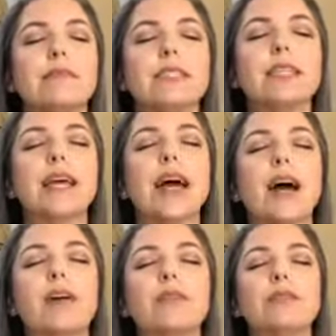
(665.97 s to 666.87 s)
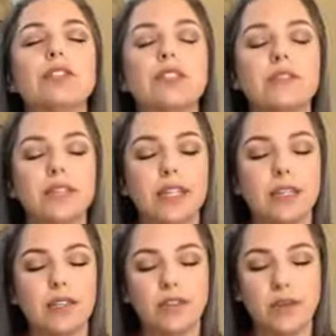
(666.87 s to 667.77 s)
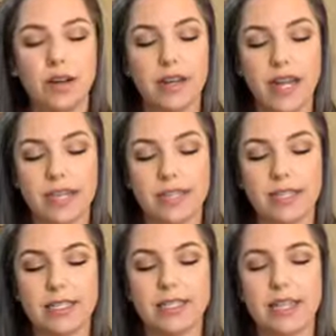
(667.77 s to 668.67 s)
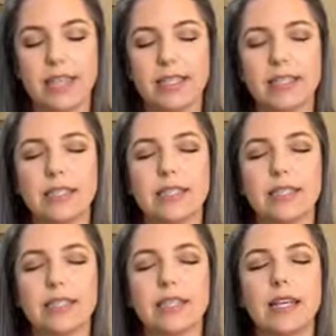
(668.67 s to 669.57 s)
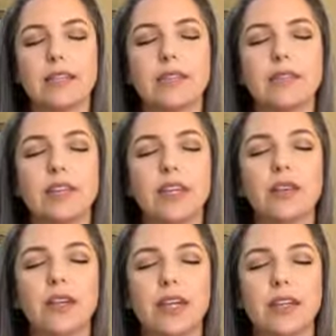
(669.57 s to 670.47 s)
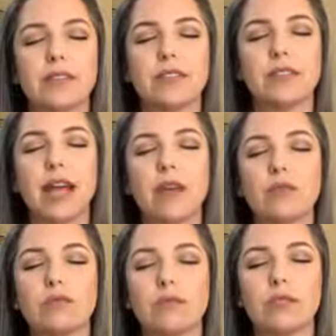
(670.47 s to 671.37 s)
And now shifting to our next sense, the sense of hearing, of sound.